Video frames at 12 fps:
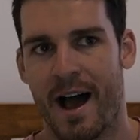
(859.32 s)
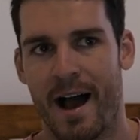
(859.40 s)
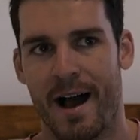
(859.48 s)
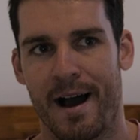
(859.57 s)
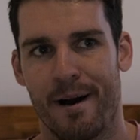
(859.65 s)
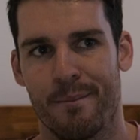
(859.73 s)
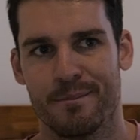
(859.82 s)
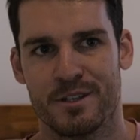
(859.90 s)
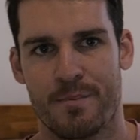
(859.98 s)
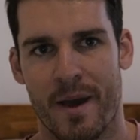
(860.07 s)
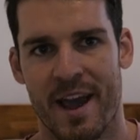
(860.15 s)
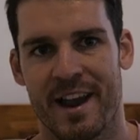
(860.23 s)
Um,
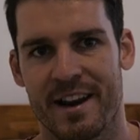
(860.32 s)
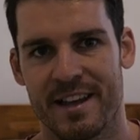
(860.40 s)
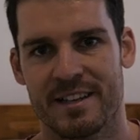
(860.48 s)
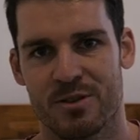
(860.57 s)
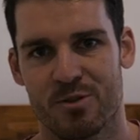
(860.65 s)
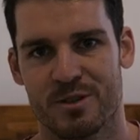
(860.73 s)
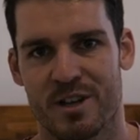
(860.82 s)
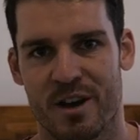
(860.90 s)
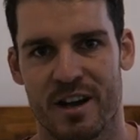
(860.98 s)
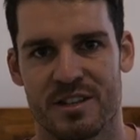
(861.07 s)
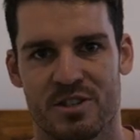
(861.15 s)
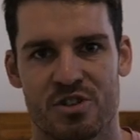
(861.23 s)
Japan is also
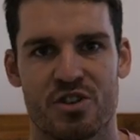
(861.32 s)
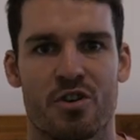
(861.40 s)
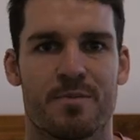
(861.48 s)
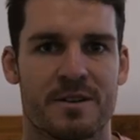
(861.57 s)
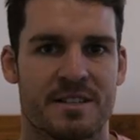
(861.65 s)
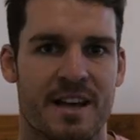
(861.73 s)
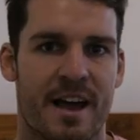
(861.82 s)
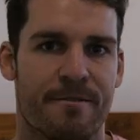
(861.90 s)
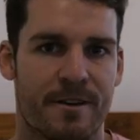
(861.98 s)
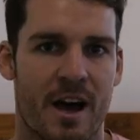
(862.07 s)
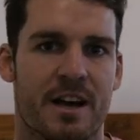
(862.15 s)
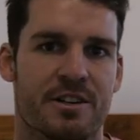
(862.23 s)
a super
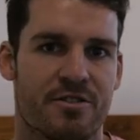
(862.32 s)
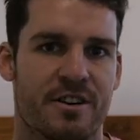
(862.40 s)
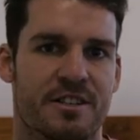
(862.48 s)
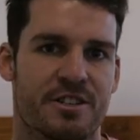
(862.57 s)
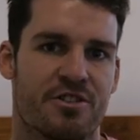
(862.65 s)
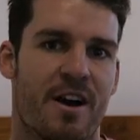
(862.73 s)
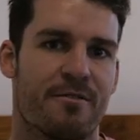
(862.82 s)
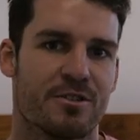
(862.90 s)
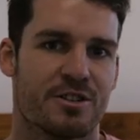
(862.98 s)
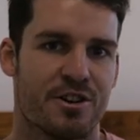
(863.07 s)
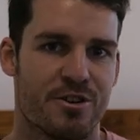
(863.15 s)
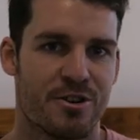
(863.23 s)
safe country to travel
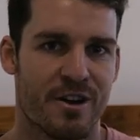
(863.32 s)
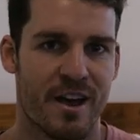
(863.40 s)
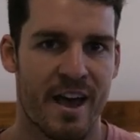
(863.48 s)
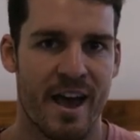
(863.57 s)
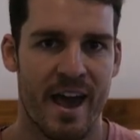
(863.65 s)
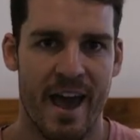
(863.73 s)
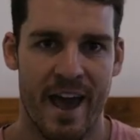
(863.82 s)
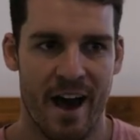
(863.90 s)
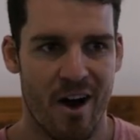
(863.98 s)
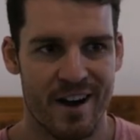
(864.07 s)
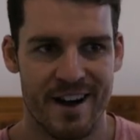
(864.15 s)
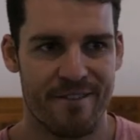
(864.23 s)
to.
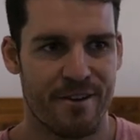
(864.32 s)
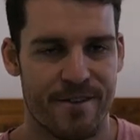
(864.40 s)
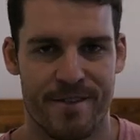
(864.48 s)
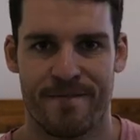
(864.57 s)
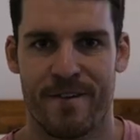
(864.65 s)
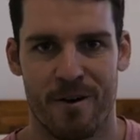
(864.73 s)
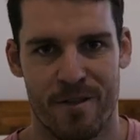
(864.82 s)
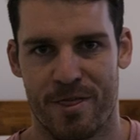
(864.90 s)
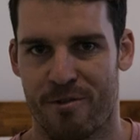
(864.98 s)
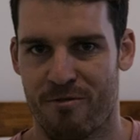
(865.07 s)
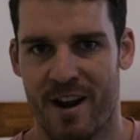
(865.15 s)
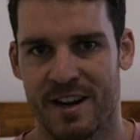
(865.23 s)
I never felt
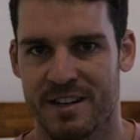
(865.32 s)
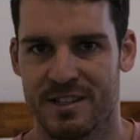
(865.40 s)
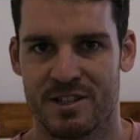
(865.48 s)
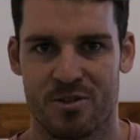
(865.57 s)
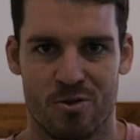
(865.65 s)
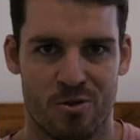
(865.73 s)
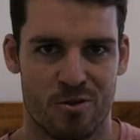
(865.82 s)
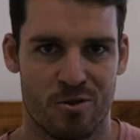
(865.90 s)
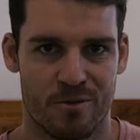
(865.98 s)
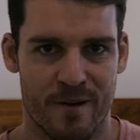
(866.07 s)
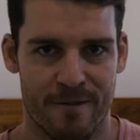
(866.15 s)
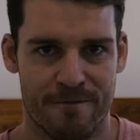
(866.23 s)
threatened
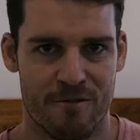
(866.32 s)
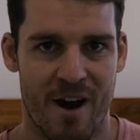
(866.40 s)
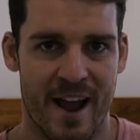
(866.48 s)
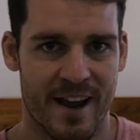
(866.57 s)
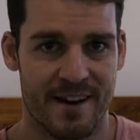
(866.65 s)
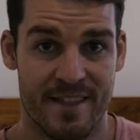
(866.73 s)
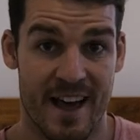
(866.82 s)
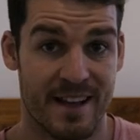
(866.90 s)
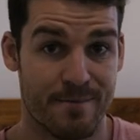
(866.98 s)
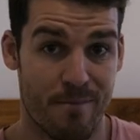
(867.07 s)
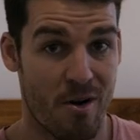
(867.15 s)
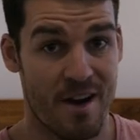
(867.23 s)
or afraid
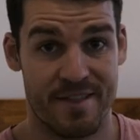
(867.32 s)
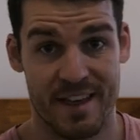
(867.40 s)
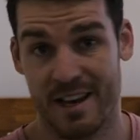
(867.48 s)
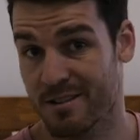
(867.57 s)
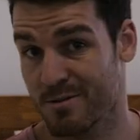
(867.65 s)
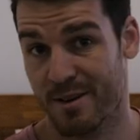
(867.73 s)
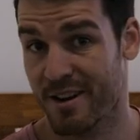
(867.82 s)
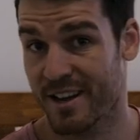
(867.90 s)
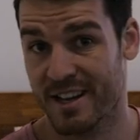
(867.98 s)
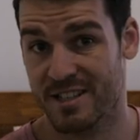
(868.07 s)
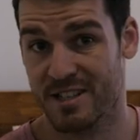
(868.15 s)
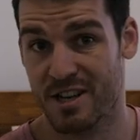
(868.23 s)
that my things were going to
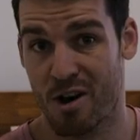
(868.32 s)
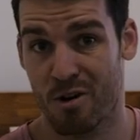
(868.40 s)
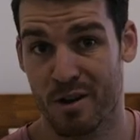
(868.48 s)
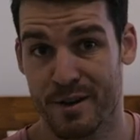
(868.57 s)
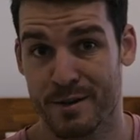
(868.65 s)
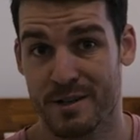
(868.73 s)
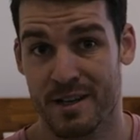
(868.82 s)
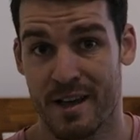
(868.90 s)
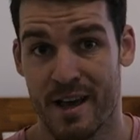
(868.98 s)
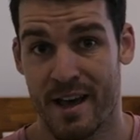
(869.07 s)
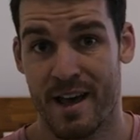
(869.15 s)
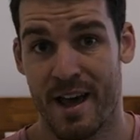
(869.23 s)
get stolen,
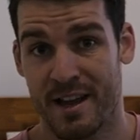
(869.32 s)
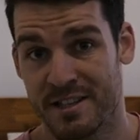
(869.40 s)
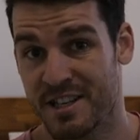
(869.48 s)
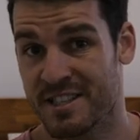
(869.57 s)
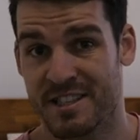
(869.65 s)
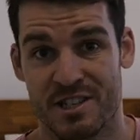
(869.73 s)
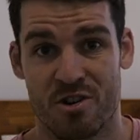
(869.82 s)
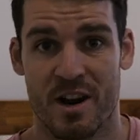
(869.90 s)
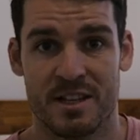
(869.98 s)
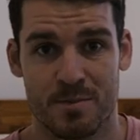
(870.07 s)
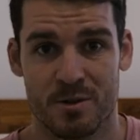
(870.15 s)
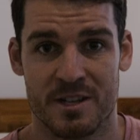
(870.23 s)
and just the
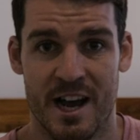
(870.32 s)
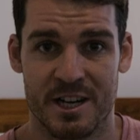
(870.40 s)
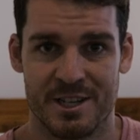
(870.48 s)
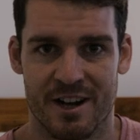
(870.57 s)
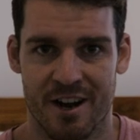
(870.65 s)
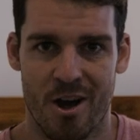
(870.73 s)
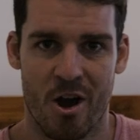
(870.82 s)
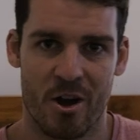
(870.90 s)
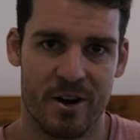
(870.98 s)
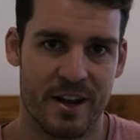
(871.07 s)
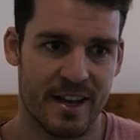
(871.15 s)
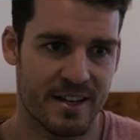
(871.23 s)
transportation
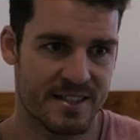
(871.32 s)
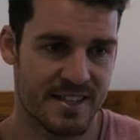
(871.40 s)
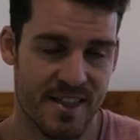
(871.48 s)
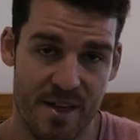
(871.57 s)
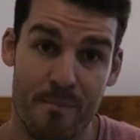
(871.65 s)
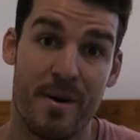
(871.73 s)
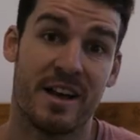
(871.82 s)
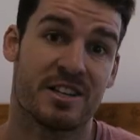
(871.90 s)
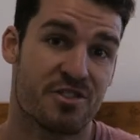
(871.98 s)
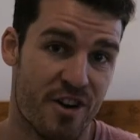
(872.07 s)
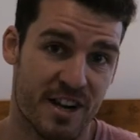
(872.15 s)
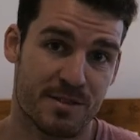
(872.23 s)
alone is the best
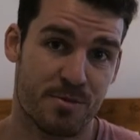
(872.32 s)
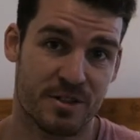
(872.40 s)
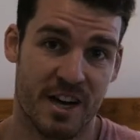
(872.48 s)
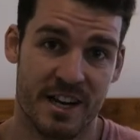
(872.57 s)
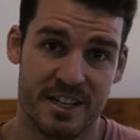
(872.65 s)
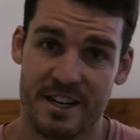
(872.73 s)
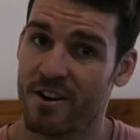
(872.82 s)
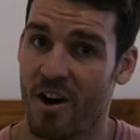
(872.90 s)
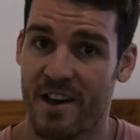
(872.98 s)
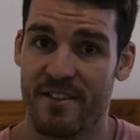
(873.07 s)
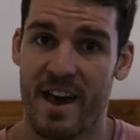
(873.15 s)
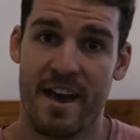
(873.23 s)
transportation
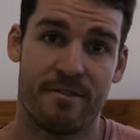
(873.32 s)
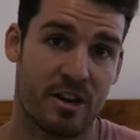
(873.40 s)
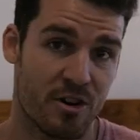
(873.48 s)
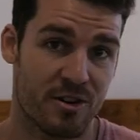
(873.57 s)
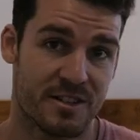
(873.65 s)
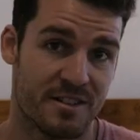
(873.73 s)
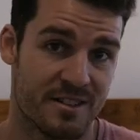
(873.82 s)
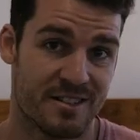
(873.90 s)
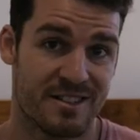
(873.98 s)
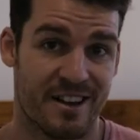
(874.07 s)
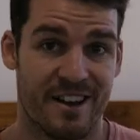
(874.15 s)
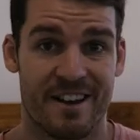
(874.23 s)
I've ever gotten.
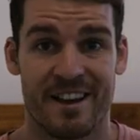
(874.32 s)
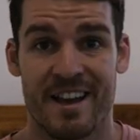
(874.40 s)
So